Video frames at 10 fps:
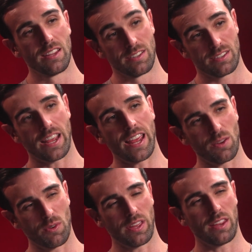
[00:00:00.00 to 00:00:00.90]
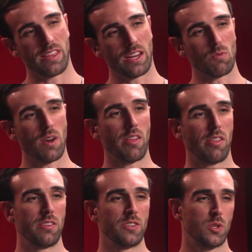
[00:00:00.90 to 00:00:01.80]
saying what they think rather
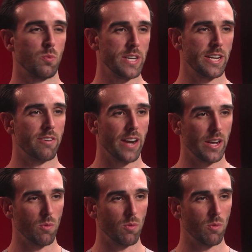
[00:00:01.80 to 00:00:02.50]
than just reiterating